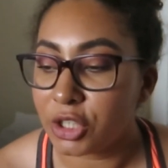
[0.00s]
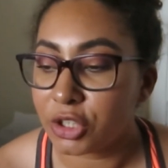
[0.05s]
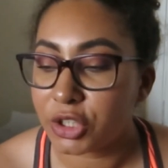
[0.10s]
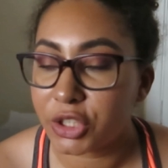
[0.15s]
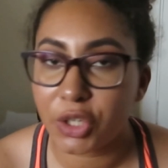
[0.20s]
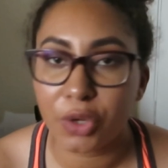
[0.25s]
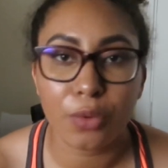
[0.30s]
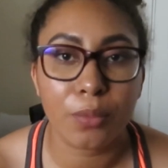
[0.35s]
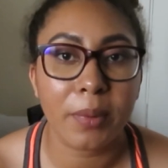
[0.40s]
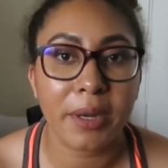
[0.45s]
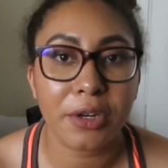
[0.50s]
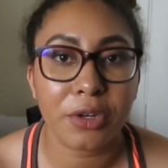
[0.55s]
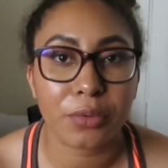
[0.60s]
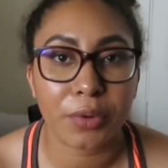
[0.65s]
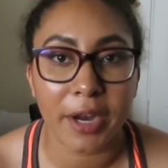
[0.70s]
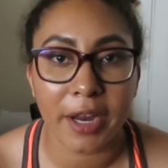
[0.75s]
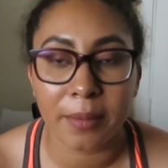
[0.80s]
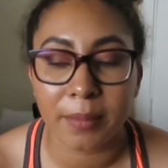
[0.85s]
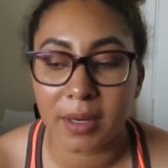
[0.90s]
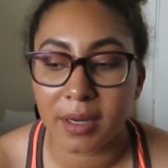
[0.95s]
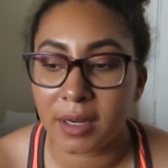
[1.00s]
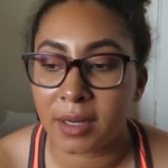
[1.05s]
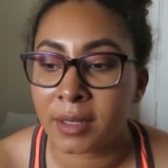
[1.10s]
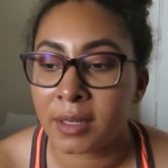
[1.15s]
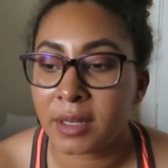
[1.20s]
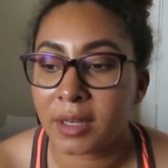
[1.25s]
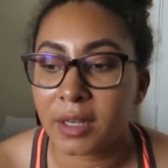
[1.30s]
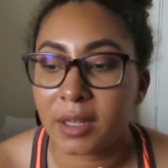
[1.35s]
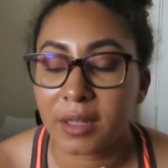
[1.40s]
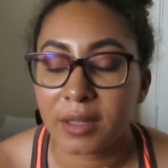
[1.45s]
So my grandma,
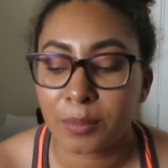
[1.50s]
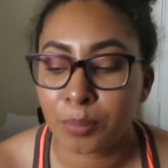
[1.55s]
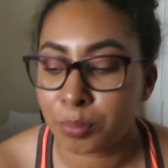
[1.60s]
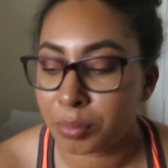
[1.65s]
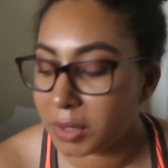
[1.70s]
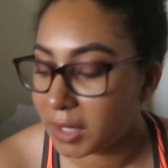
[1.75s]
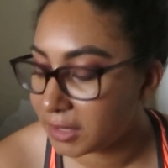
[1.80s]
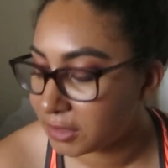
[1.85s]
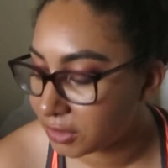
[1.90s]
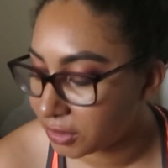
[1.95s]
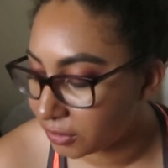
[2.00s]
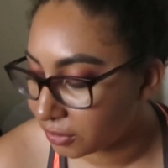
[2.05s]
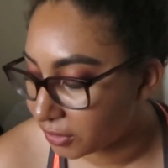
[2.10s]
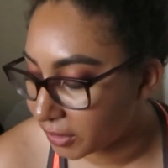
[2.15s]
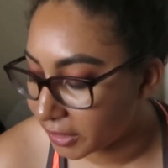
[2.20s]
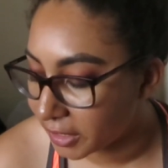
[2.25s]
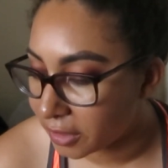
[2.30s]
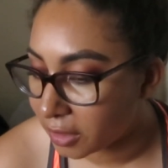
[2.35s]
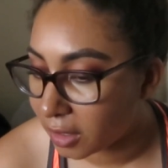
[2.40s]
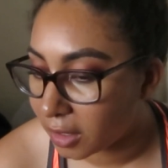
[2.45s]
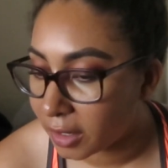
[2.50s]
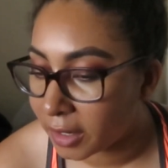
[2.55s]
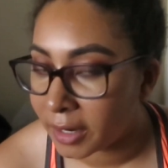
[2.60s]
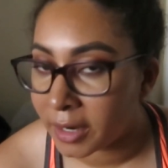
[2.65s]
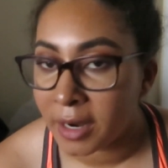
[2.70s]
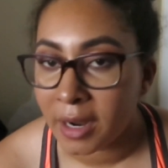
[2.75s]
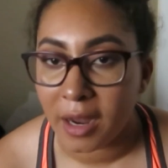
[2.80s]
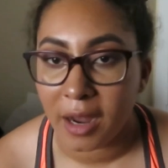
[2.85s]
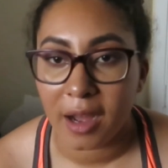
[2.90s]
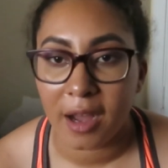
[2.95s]
bless her freaking
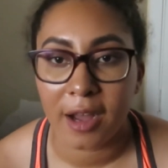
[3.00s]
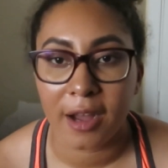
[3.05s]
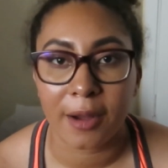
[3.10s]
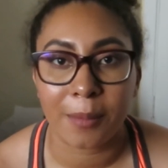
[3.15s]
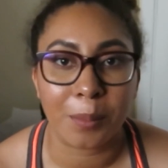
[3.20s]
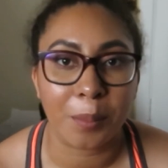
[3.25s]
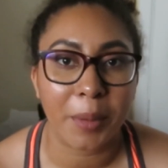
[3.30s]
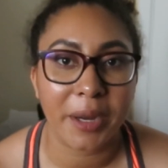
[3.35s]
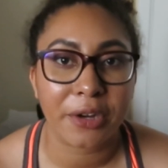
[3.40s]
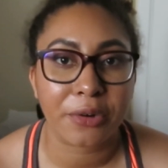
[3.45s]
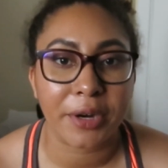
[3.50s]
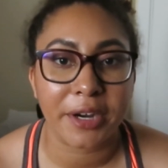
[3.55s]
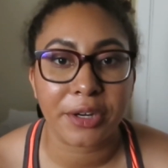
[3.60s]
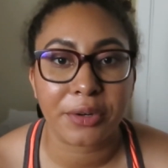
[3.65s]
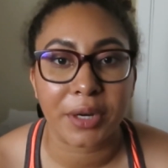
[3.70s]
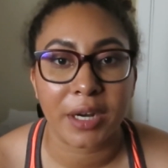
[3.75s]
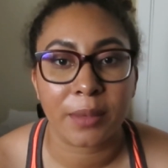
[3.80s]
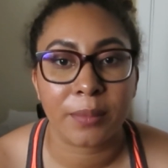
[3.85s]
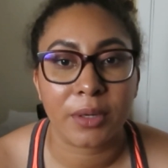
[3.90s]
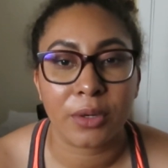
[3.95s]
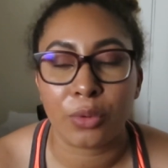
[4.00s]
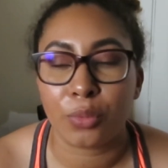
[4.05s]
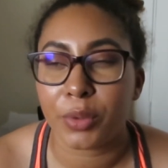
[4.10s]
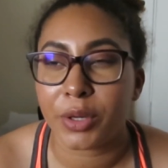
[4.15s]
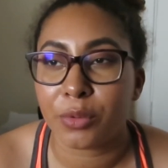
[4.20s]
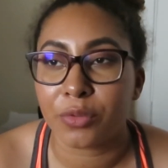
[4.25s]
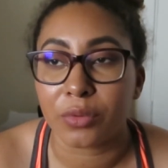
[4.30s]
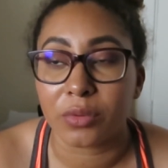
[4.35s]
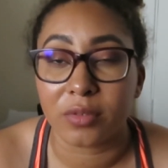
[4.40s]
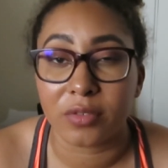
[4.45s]
heart, my great-grandma,
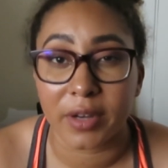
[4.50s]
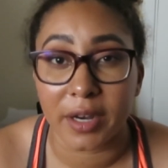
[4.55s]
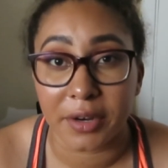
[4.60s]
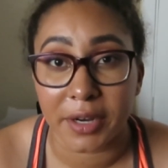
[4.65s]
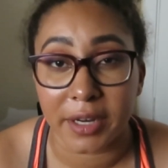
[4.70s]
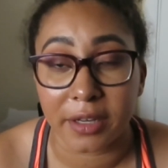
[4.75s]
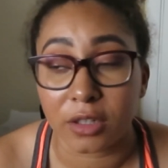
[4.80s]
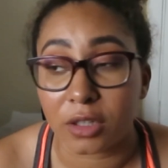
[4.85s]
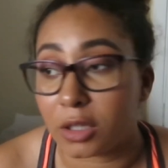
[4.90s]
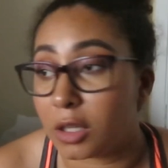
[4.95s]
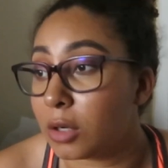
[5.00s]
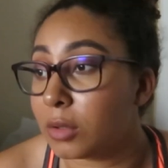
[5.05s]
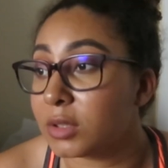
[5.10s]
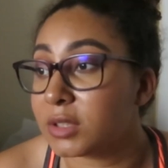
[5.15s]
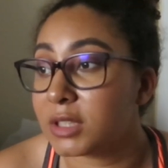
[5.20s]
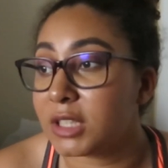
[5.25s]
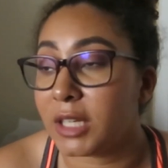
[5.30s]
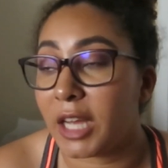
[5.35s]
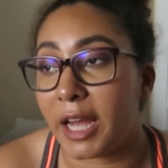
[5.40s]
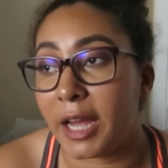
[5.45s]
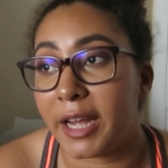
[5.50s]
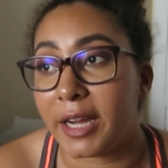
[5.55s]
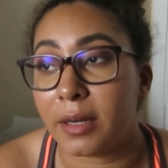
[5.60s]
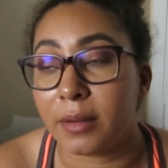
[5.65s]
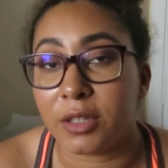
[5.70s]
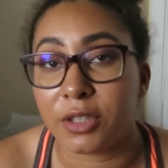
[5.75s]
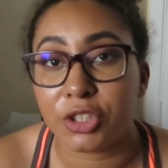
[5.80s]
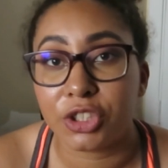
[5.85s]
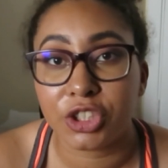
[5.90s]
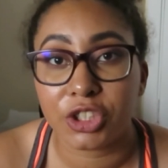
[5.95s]
we were very close,
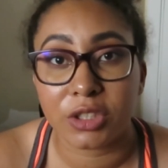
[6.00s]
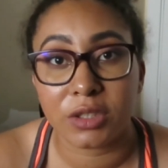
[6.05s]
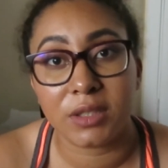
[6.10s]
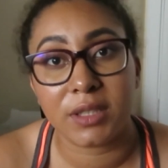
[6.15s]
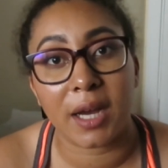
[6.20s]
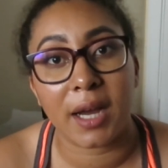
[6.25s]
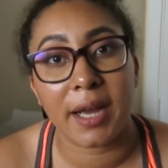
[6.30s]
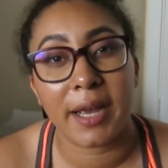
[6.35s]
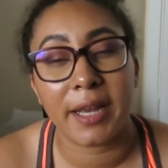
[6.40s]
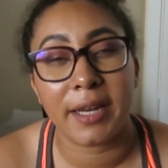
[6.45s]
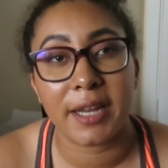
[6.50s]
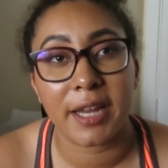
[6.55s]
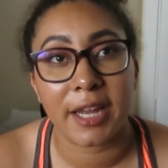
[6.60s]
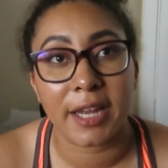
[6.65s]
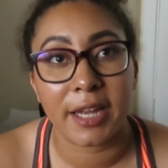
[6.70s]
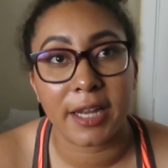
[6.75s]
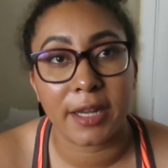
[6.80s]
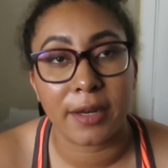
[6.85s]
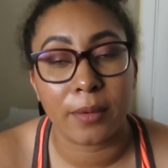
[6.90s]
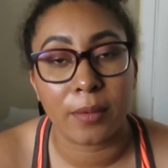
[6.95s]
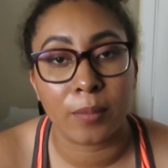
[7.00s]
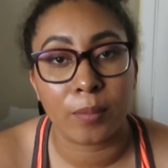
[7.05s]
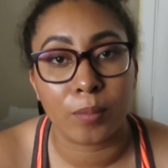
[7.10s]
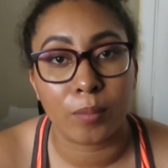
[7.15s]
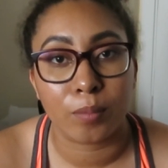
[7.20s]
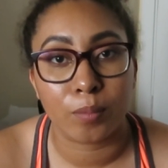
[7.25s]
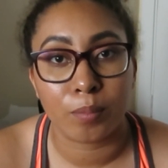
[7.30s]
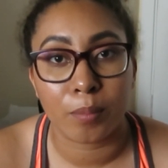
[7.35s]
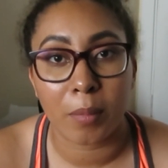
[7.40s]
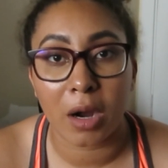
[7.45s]
and she died in
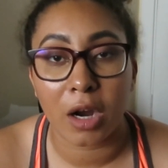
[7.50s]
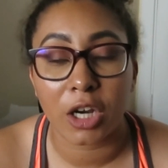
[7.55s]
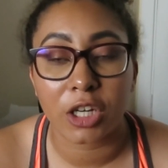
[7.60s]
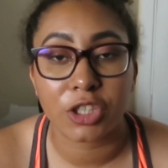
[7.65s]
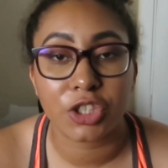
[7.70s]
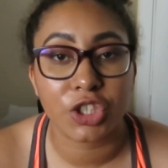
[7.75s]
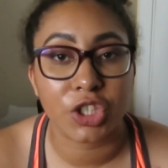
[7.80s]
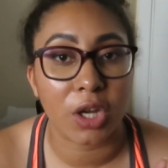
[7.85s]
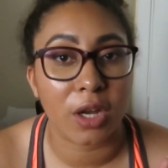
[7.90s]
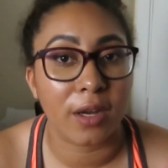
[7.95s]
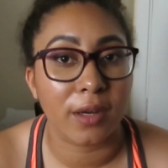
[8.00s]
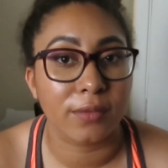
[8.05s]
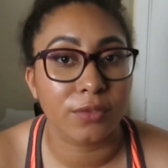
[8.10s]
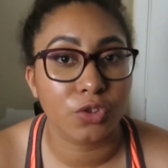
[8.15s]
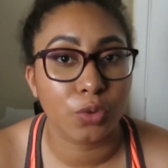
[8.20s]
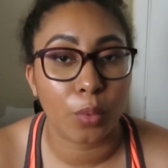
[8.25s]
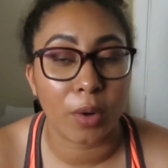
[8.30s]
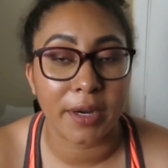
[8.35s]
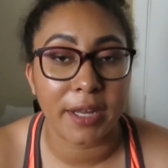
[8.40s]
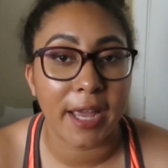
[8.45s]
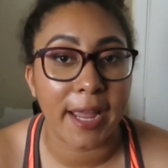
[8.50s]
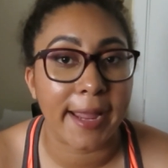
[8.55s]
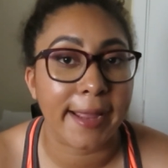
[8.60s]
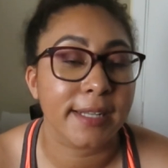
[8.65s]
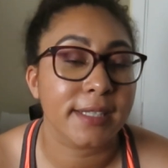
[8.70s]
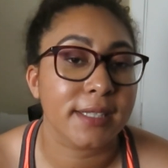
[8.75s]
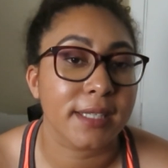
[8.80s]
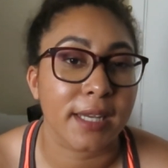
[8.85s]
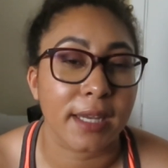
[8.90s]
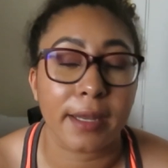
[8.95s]
March of
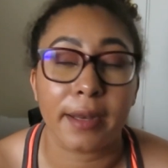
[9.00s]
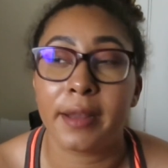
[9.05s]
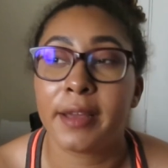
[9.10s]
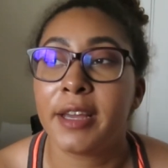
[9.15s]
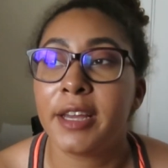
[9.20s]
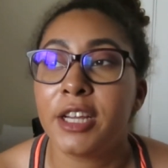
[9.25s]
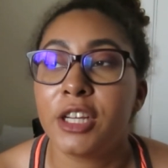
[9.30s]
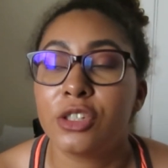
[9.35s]
2018.